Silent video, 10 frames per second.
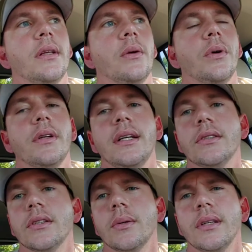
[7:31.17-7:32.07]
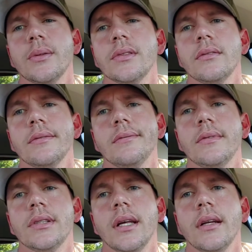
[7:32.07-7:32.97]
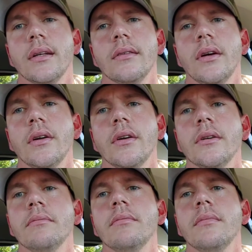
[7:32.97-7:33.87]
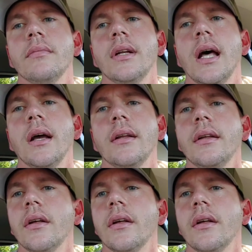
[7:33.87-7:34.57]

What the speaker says: it wasn't heat soaking. It was staying at 190